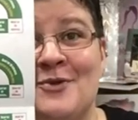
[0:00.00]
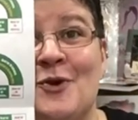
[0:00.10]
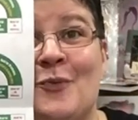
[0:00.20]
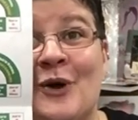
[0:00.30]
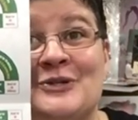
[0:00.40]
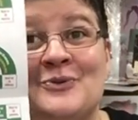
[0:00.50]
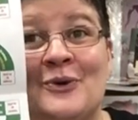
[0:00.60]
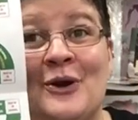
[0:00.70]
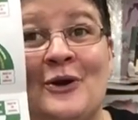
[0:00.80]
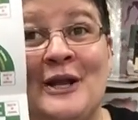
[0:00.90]
you'll work toward
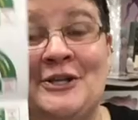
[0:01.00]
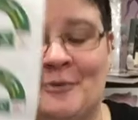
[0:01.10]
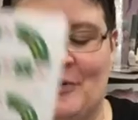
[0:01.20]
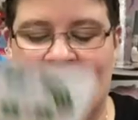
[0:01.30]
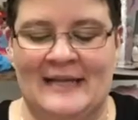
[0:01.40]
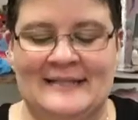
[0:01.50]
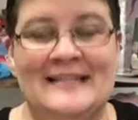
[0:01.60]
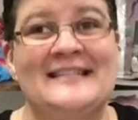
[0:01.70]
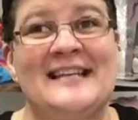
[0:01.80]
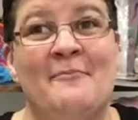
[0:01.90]
earning your
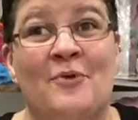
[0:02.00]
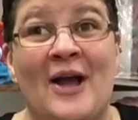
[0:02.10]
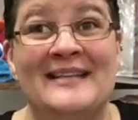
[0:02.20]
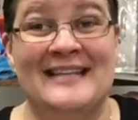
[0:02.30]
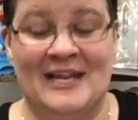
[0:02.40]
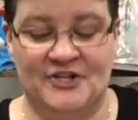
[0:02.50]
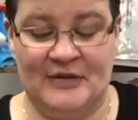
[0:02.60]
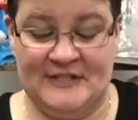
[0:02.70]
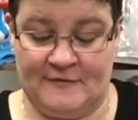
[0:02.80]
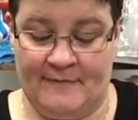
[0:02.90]
prizes and prize
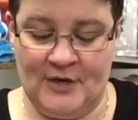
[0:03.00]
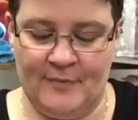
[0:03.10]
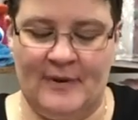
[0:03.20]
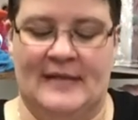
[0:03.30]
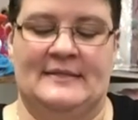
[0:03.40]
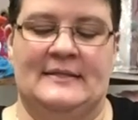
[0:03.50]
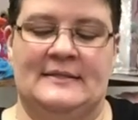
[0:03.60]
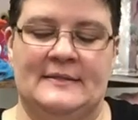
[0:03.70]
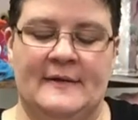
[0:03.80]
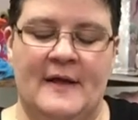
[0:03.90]
entries for bigger prizes.